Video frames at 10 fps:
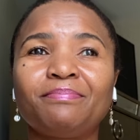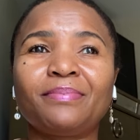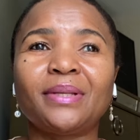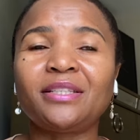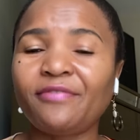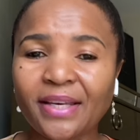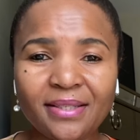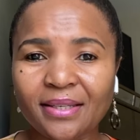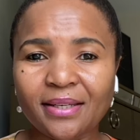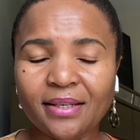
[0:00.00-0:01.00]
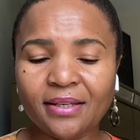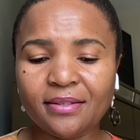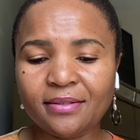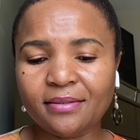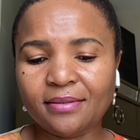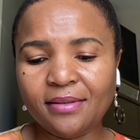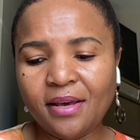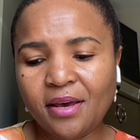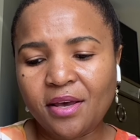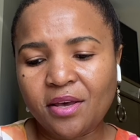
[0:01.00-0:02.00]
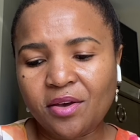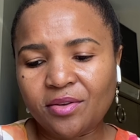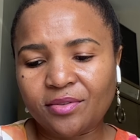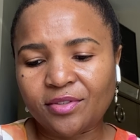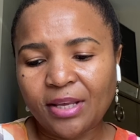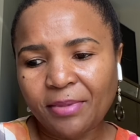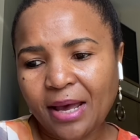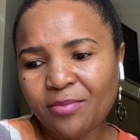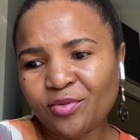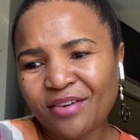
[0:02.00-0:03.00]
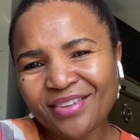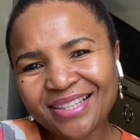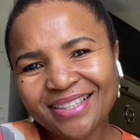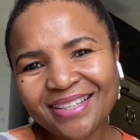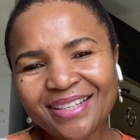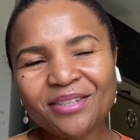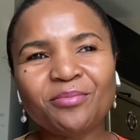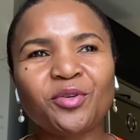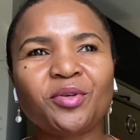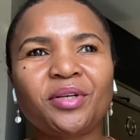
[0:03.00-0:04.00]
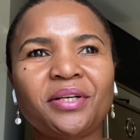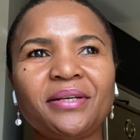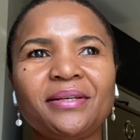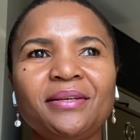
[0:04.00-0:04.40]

let's face it, it's sometimes we'll have a little more,